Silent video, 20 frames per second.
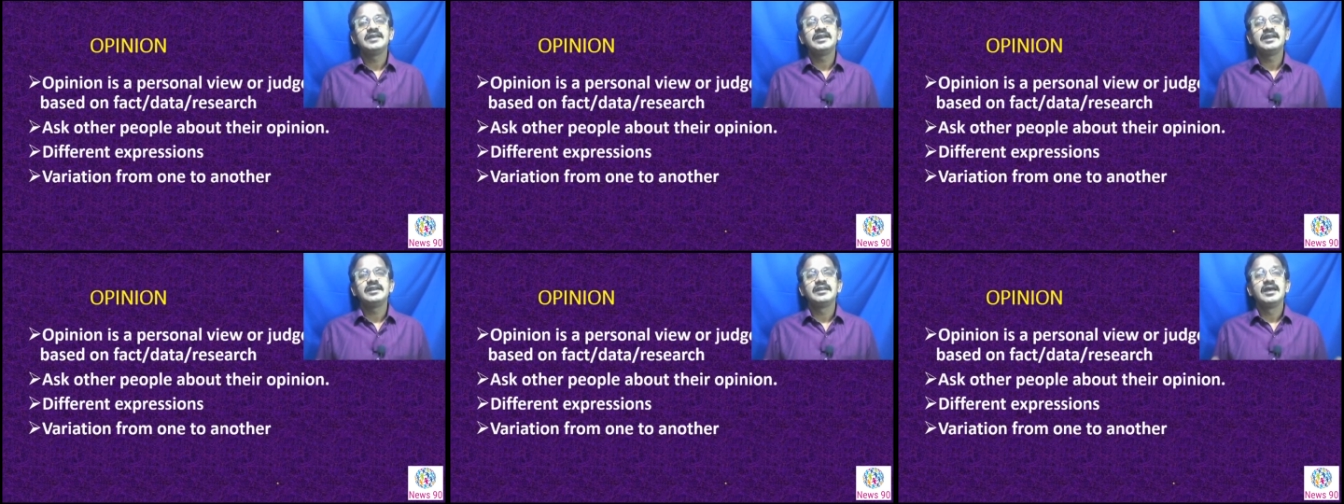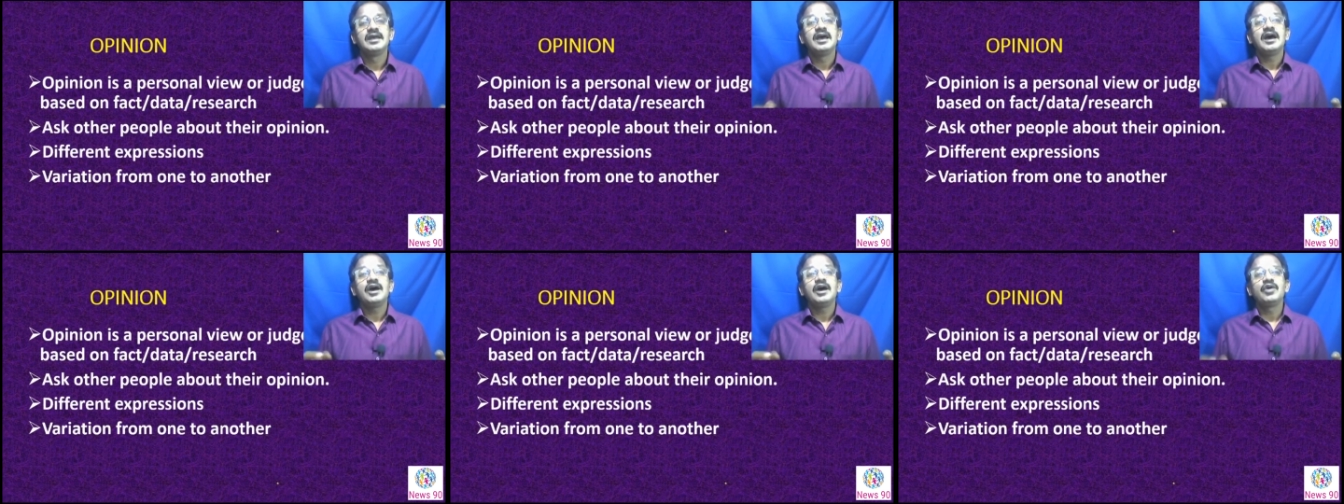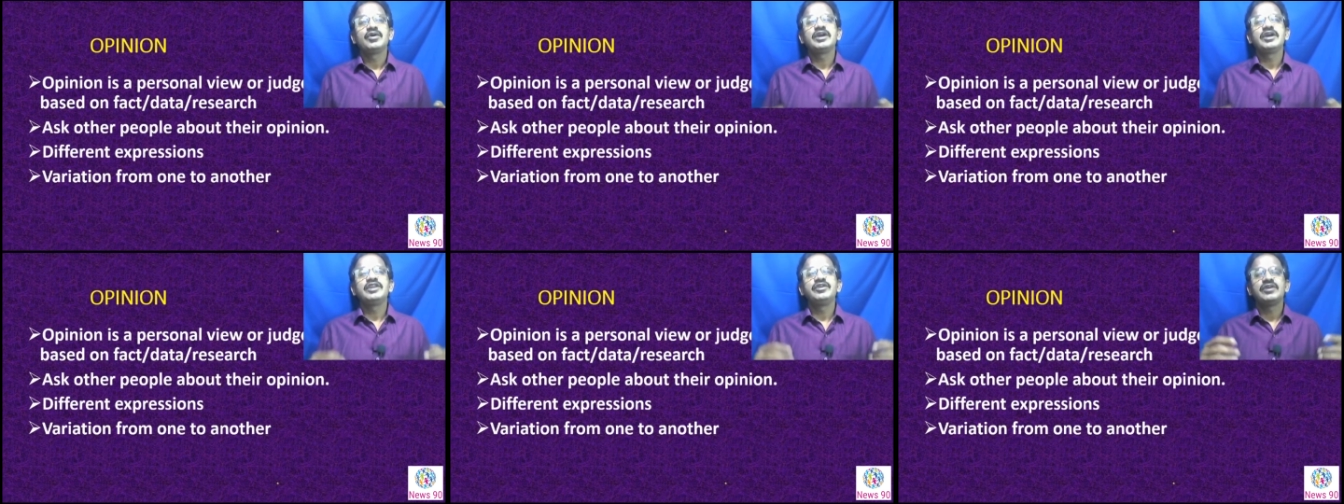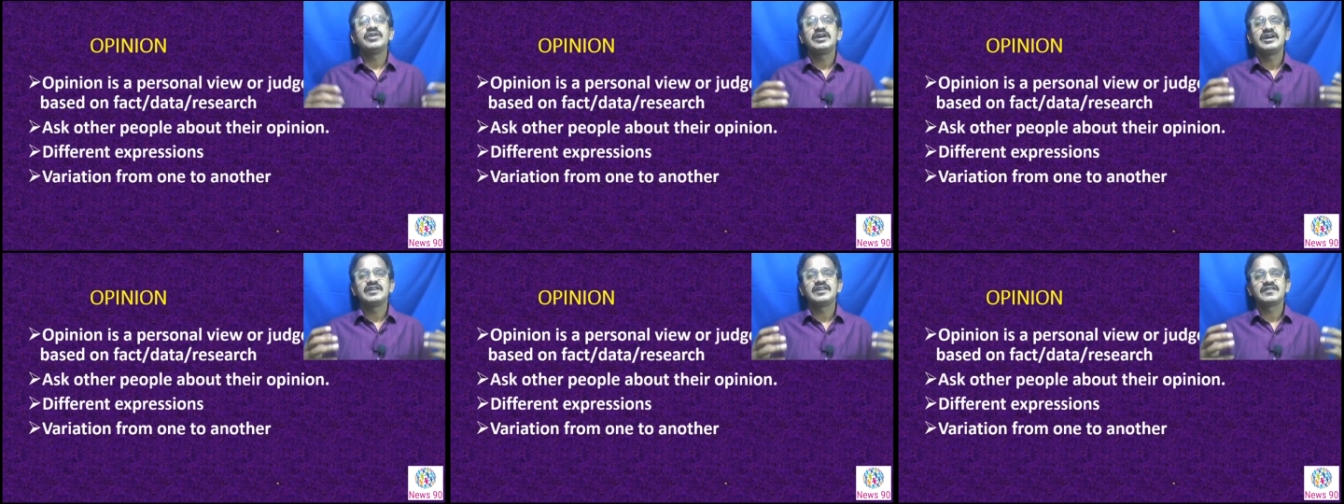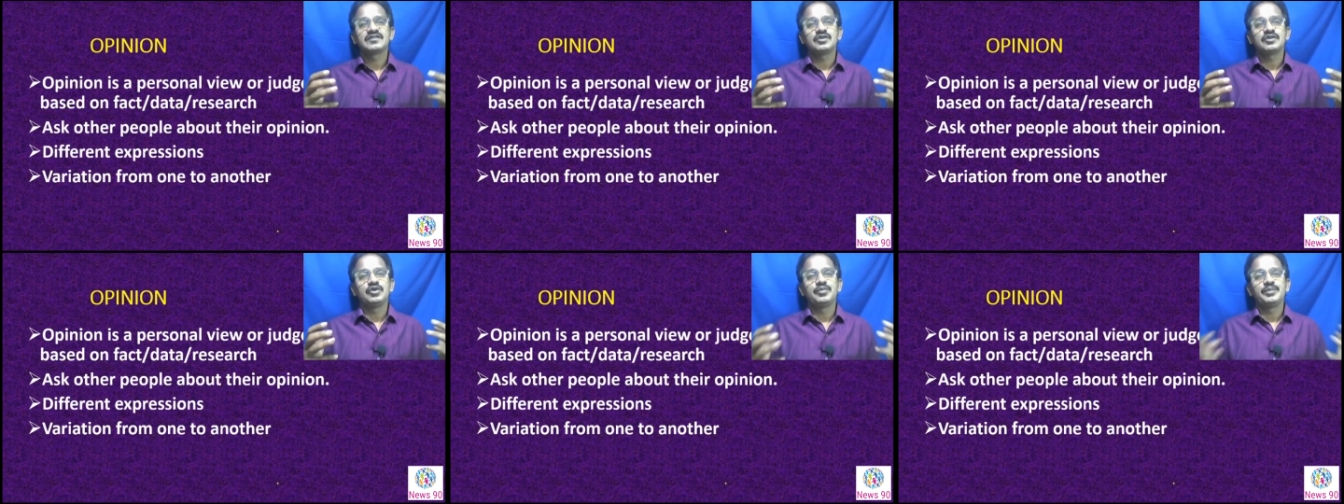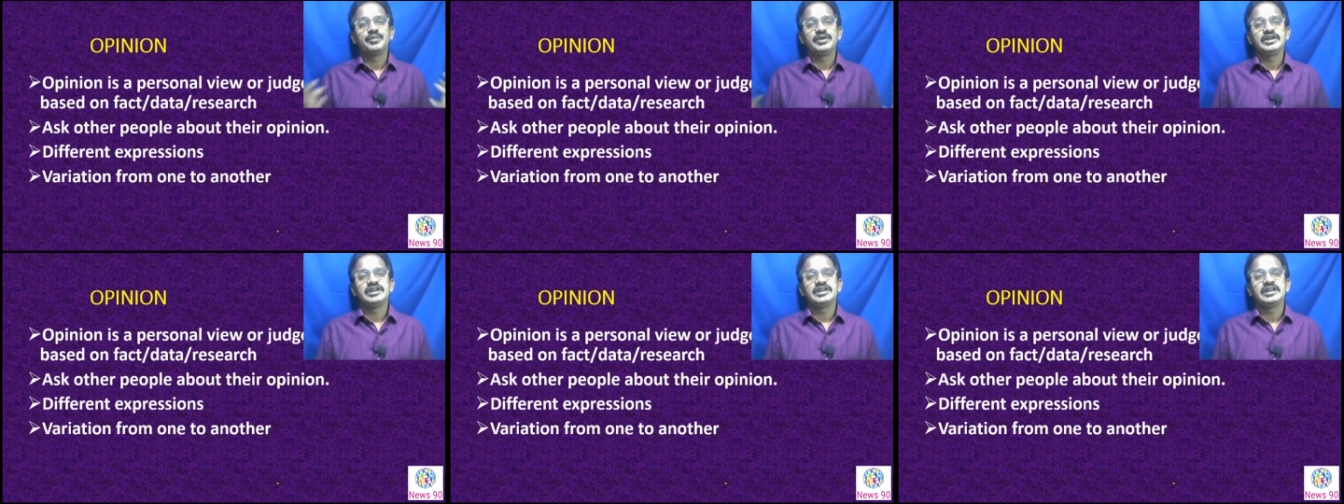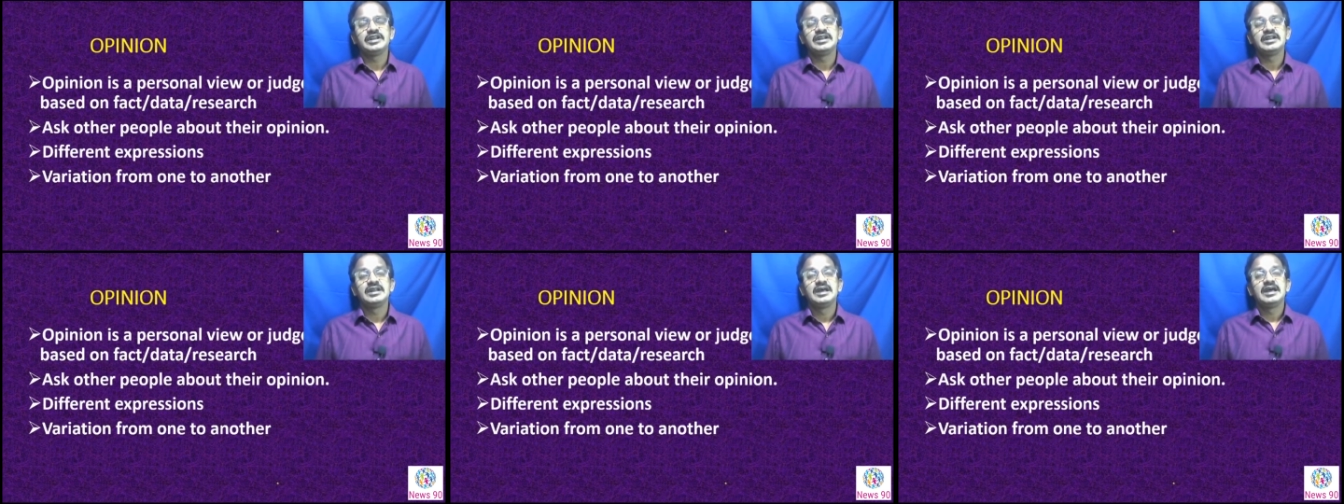then how can you ask
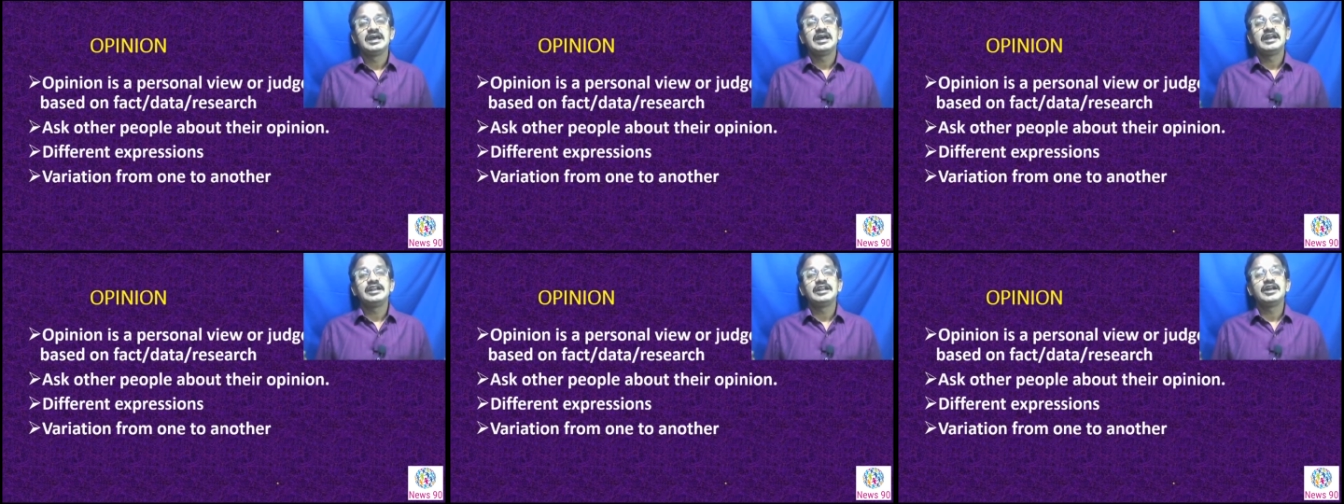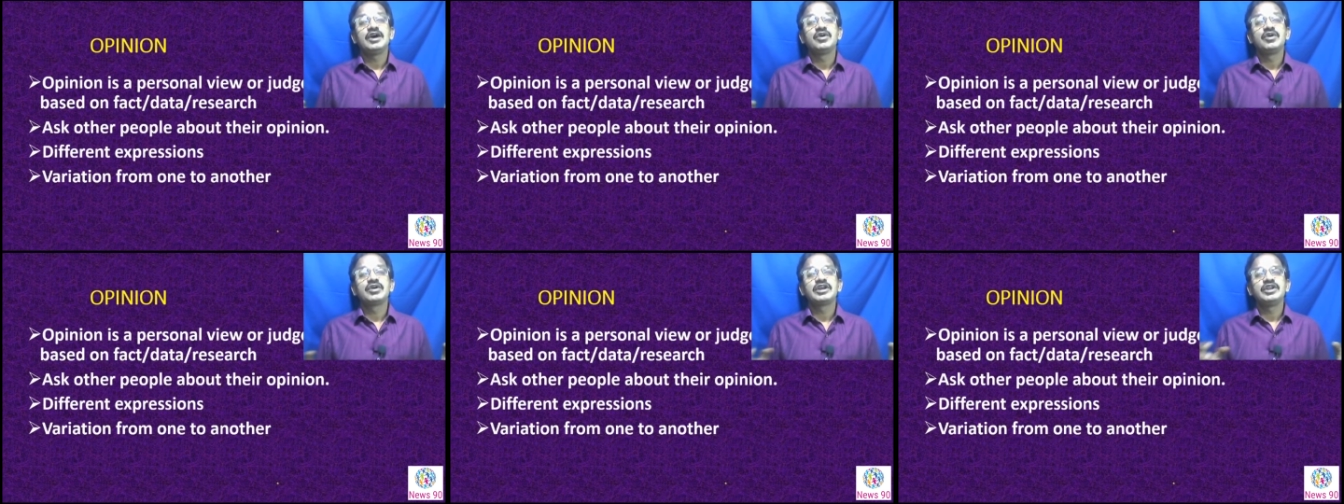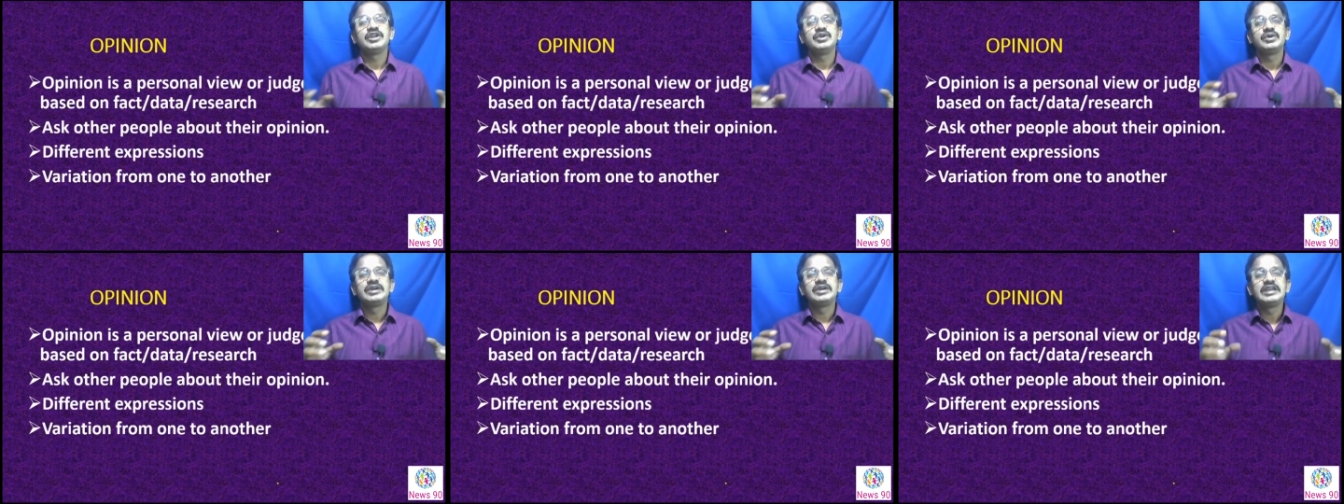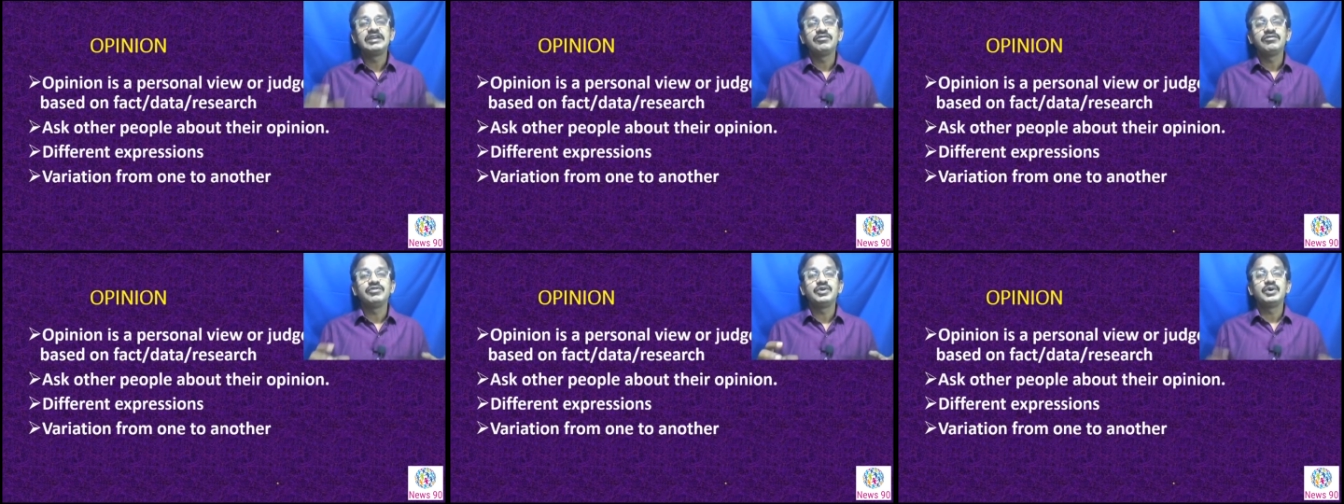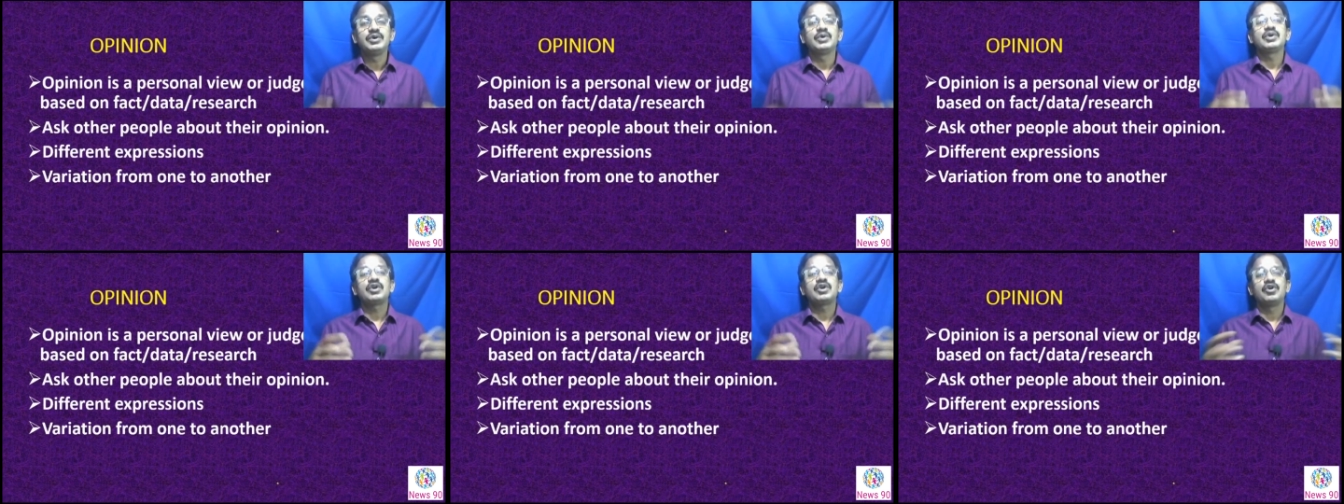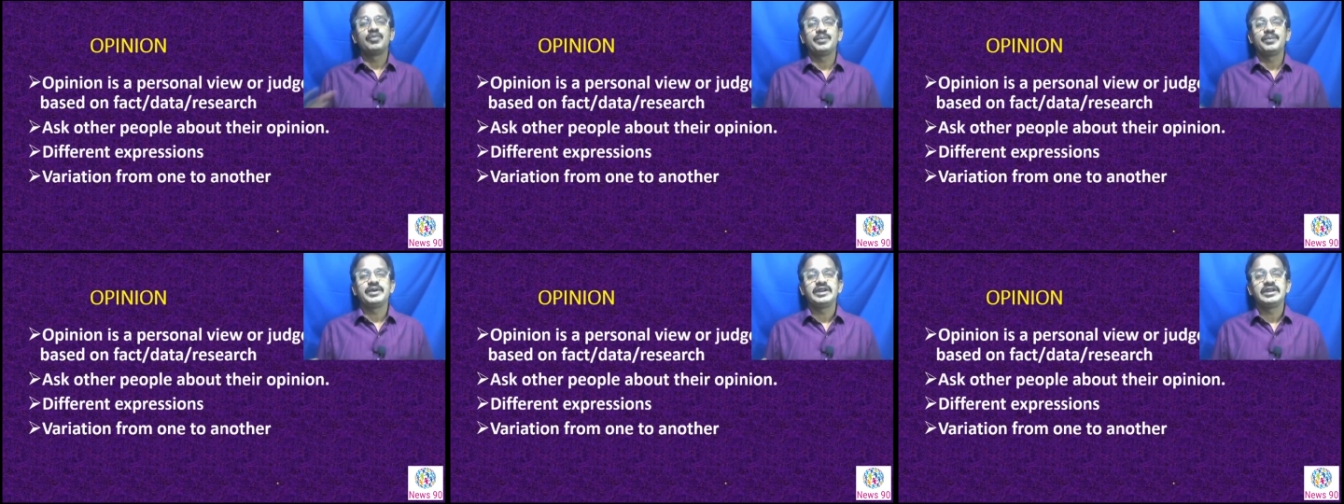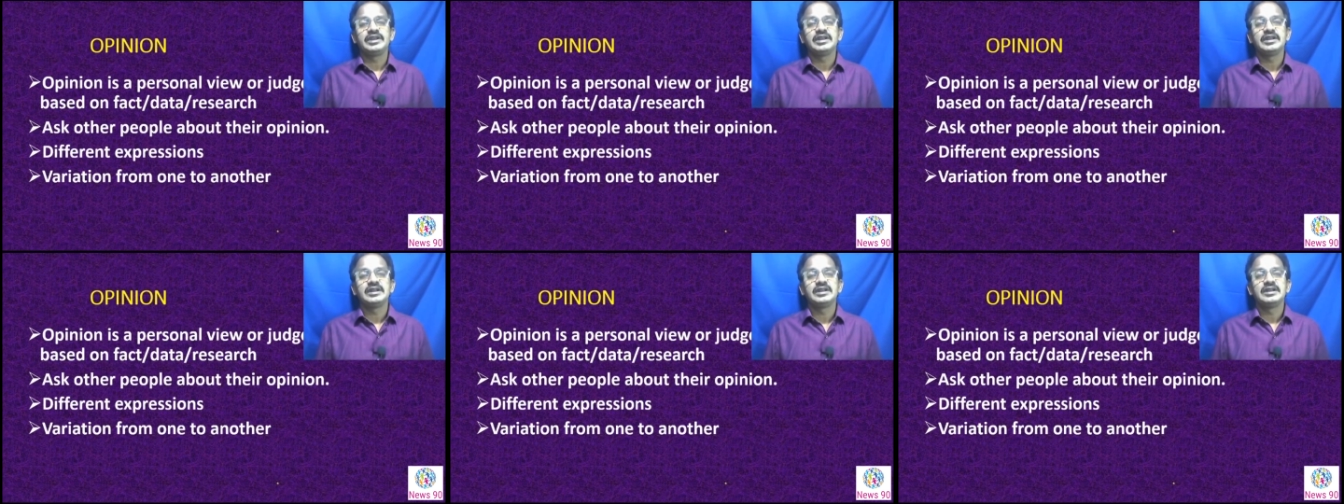opinion and how can you give your
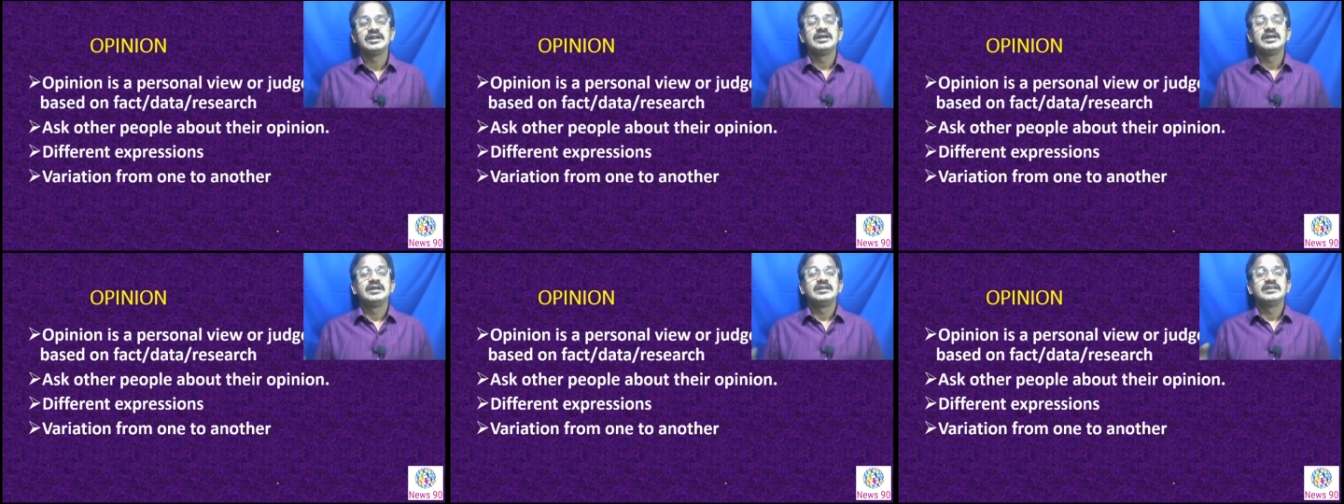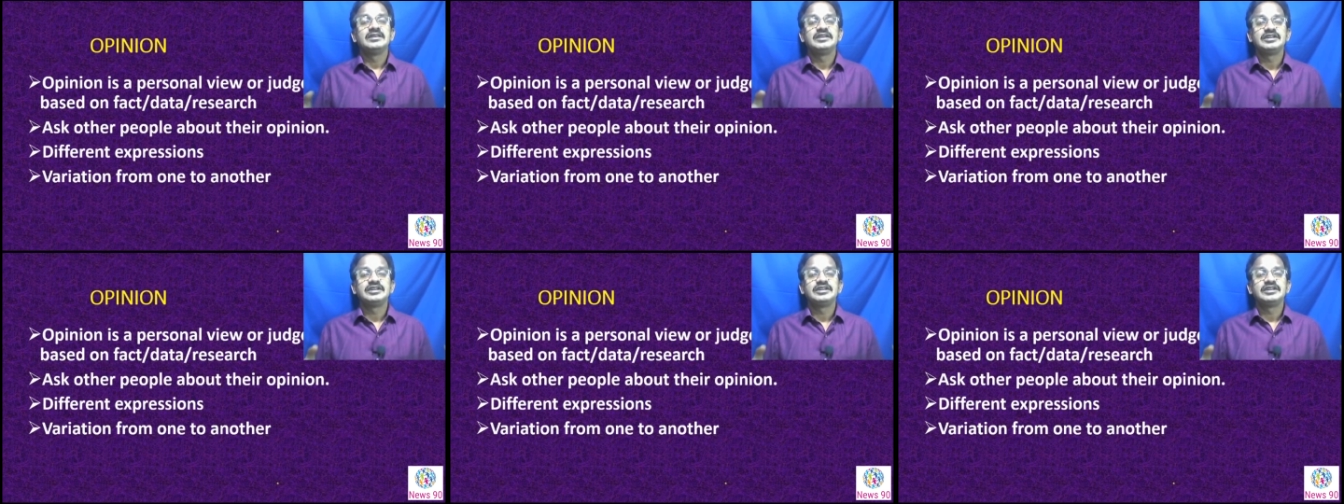opinion